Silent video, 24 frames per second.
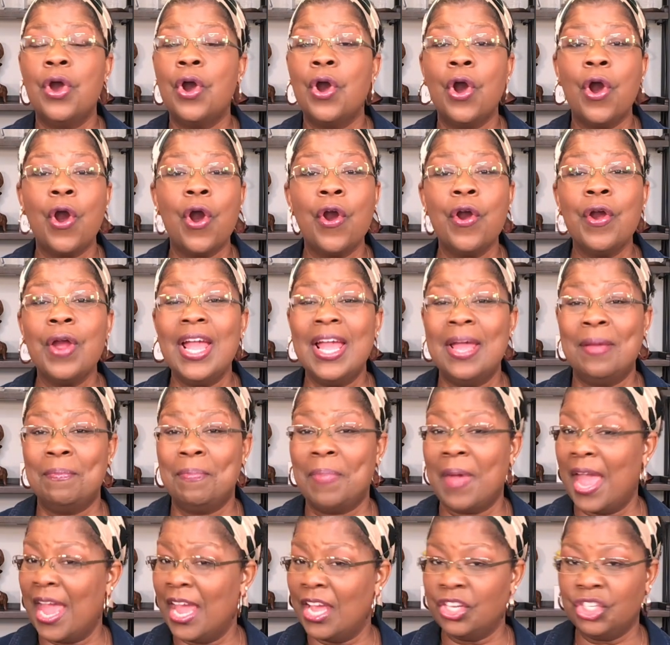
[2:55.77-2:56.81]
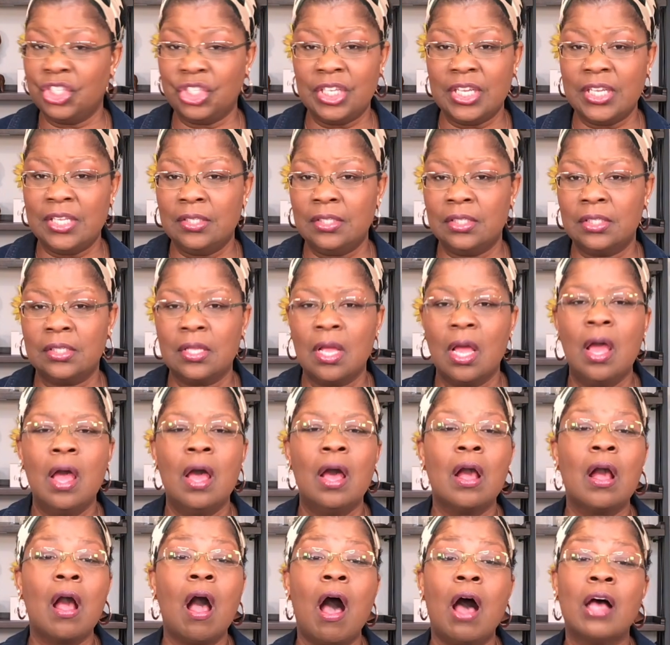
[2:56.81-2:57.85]
Her impatience
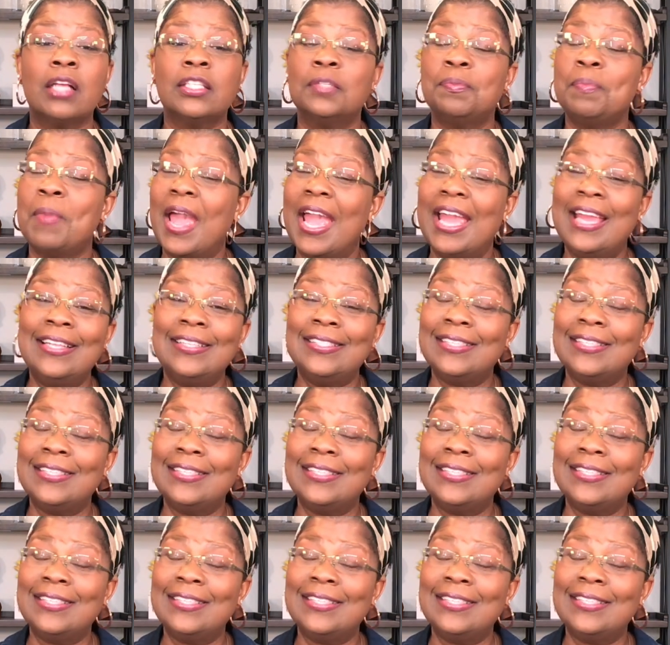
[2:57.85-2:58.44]
caused pain